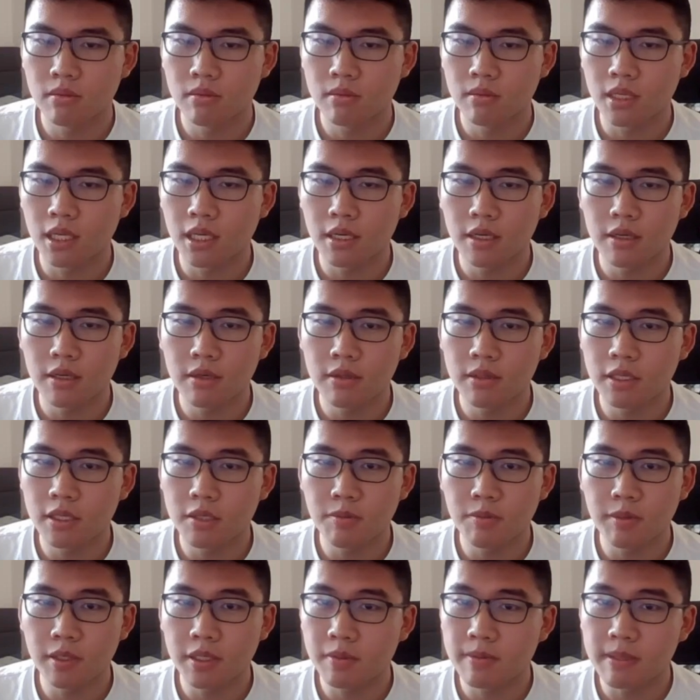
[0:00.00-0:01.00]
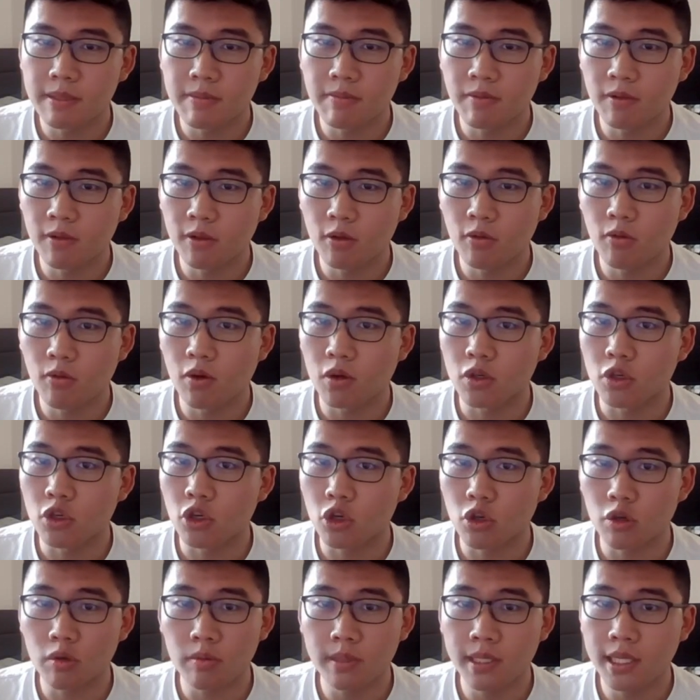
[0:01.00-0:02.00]
Now, this means people who are
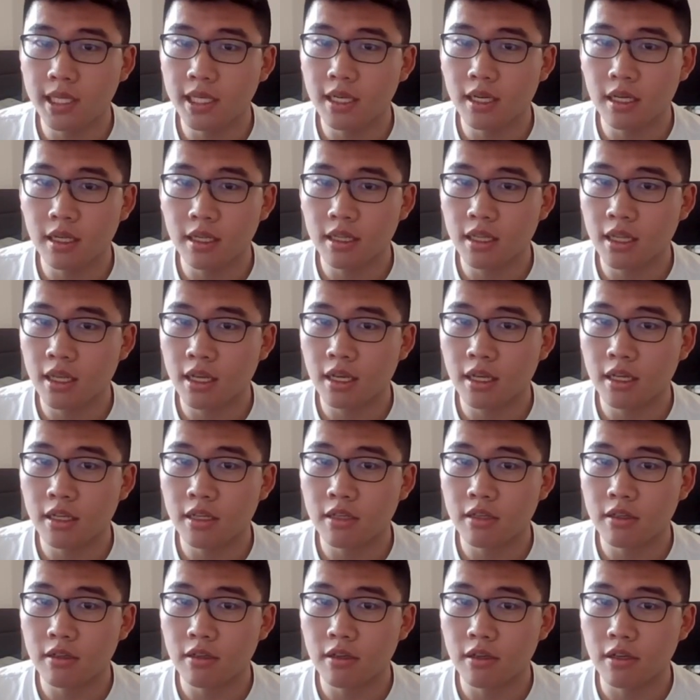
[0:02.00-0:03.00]
terminally online